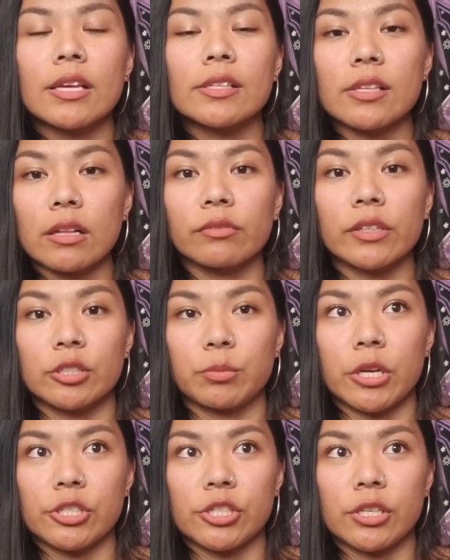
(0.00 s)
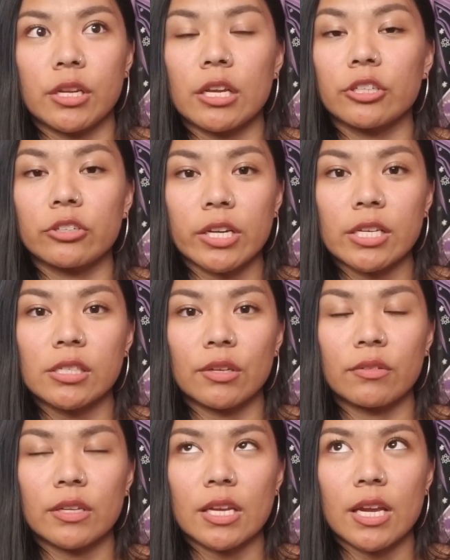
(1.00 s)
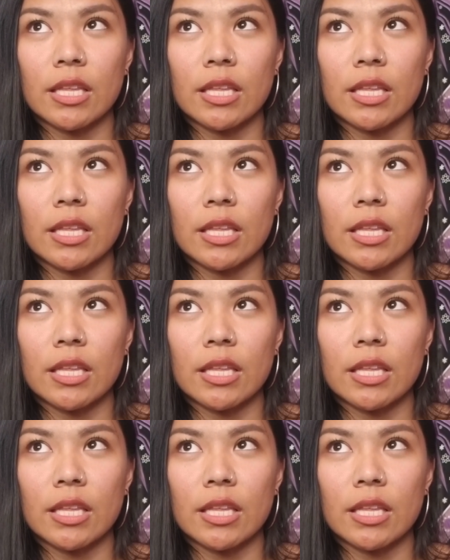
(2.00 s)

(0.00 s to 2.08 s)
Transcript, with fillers: self-expression and creativity,